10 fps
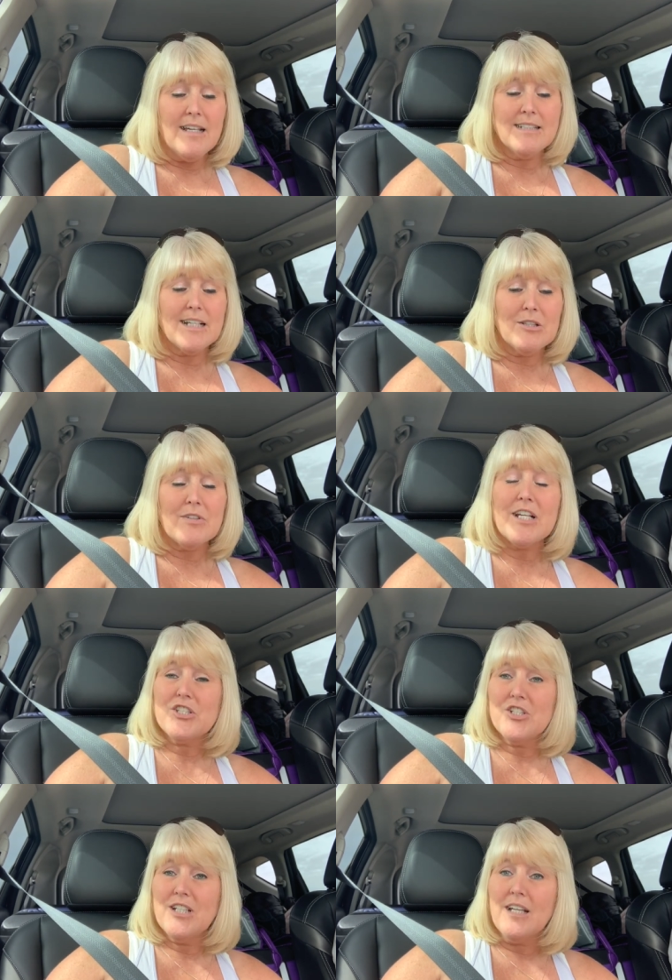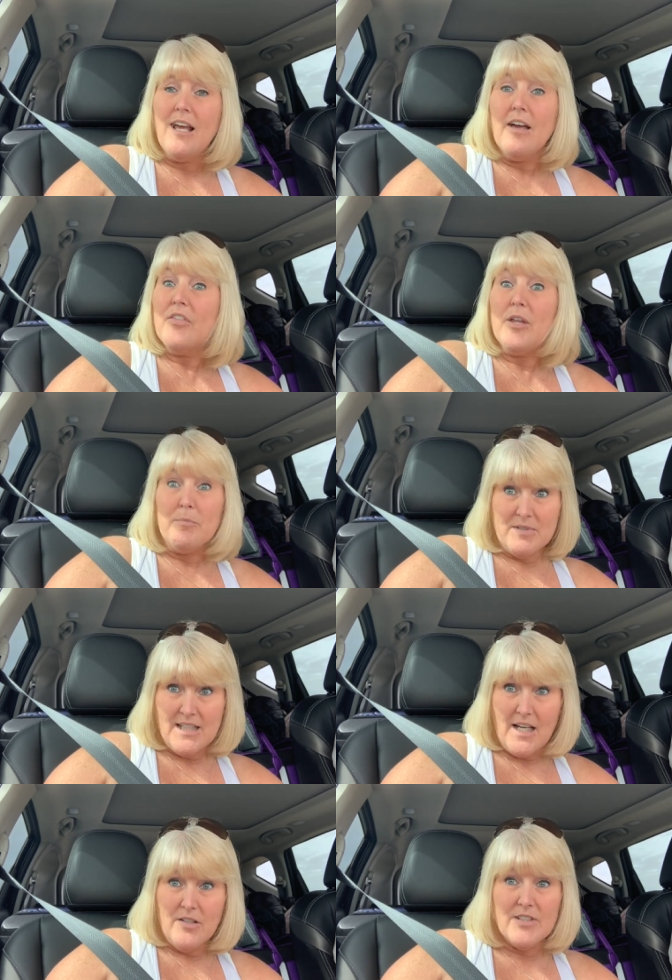declaration
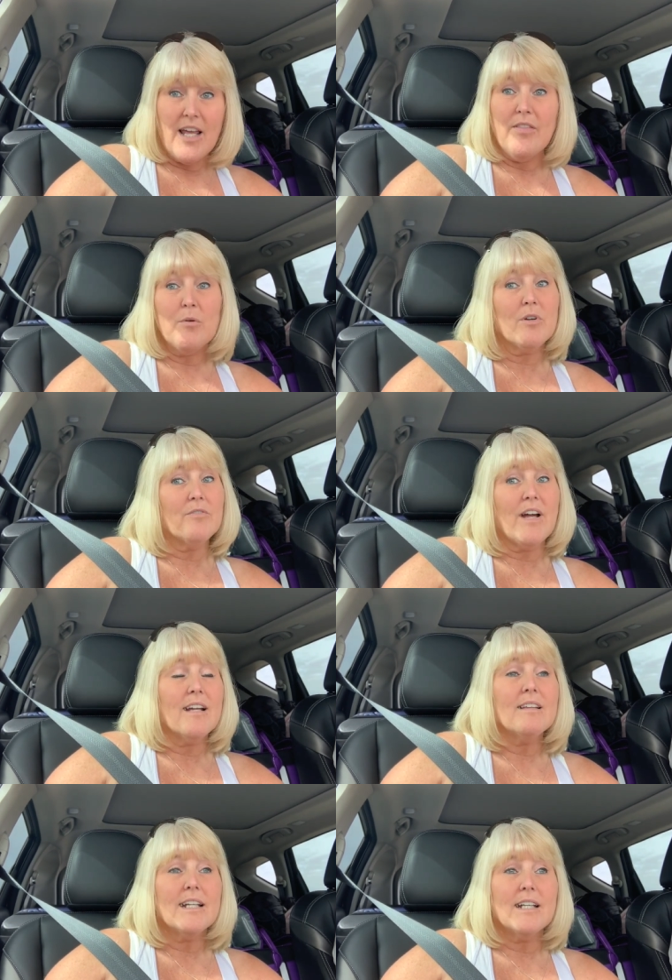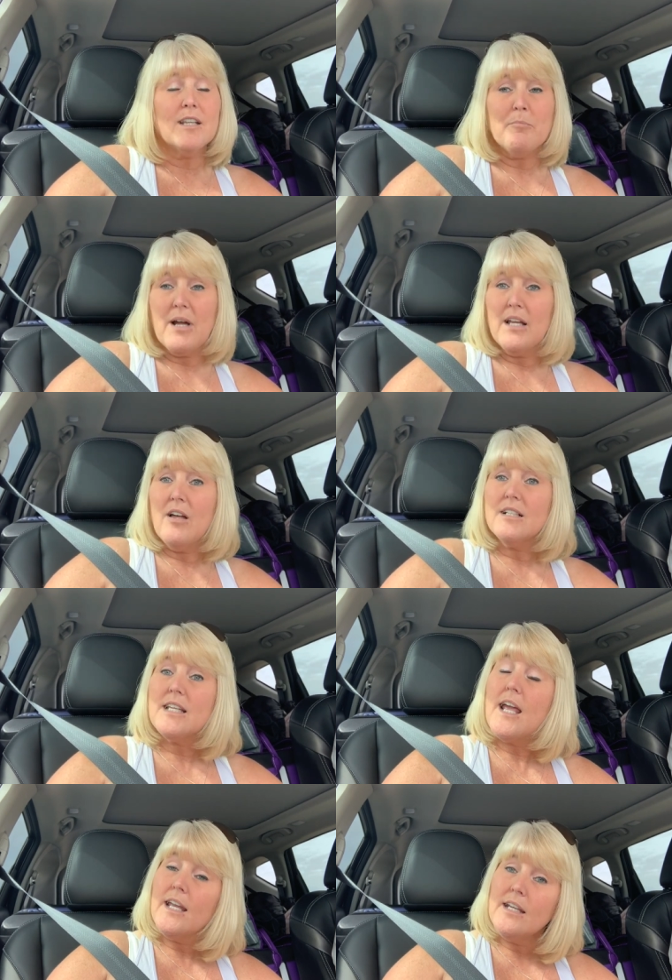themselves and they were violating the bylaws
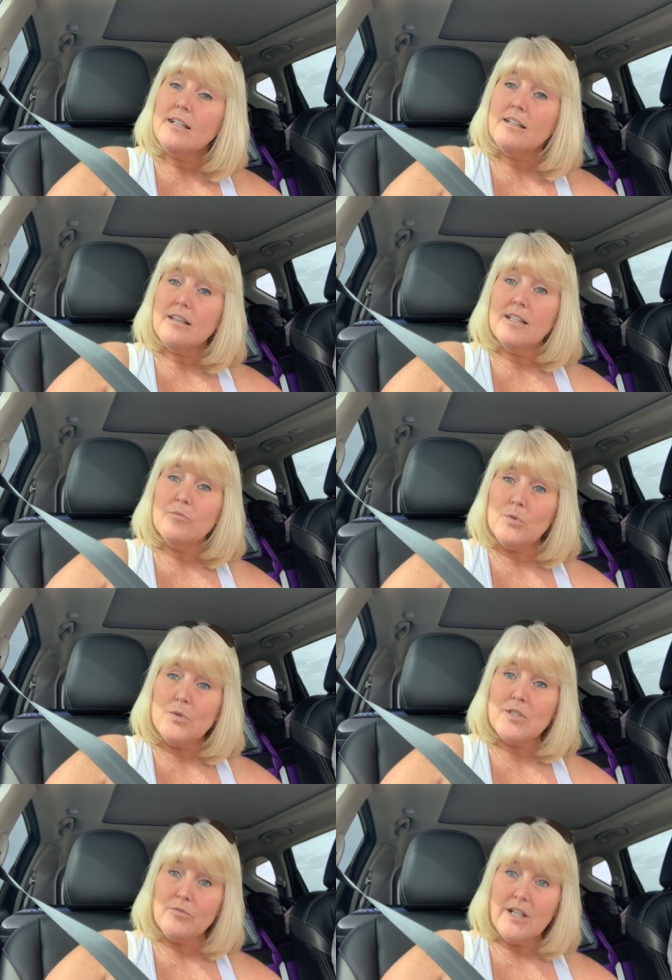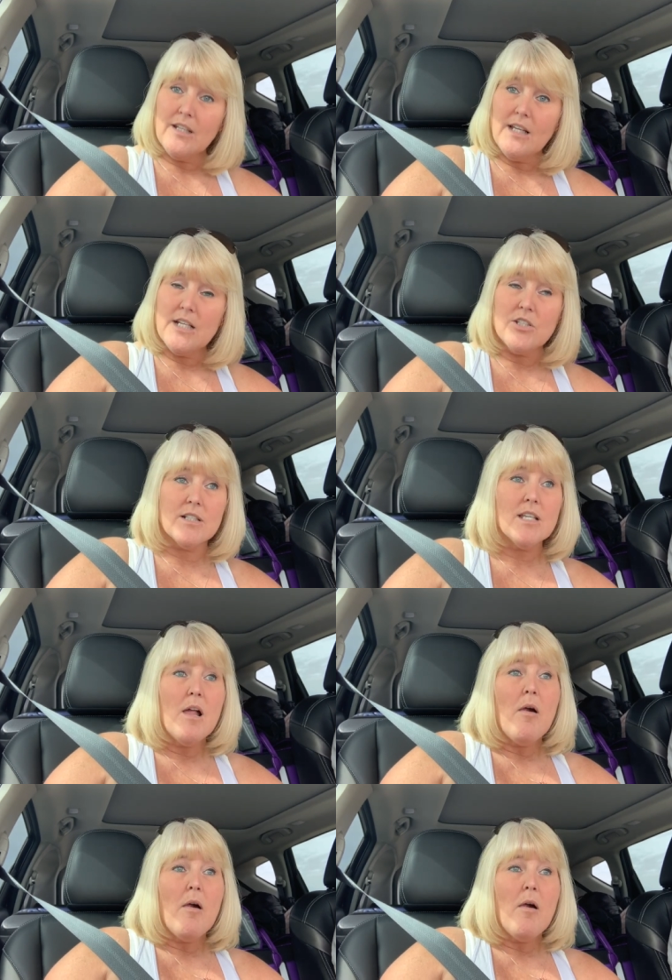and the rules and regulations.